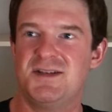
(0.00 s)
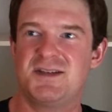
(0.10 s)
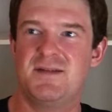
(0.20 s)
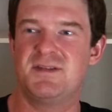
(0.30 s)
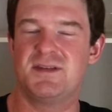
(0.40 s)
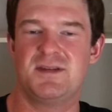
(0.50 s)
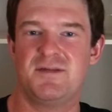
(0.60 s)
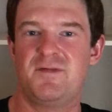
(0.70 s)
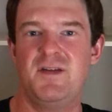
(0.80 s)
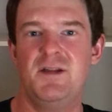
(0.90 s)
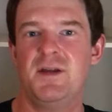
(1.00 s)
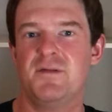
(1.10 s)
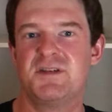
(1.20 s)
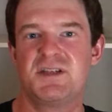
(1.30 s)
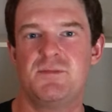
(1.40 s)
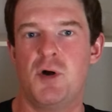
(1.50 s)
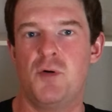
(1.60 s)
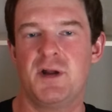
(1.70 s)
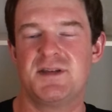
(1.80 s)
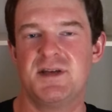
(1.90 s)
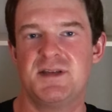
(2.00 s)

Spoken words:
just gives it the feeling of smoke.